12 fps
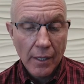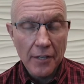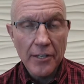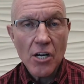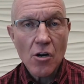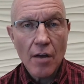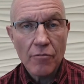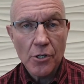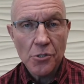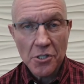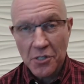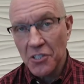And here I've
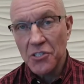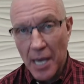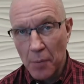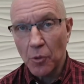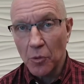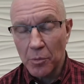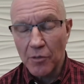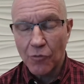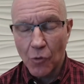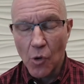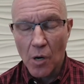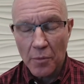used this example
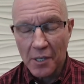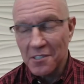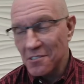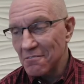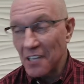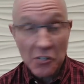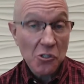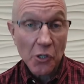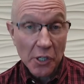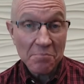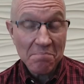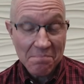before, but it's
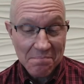good.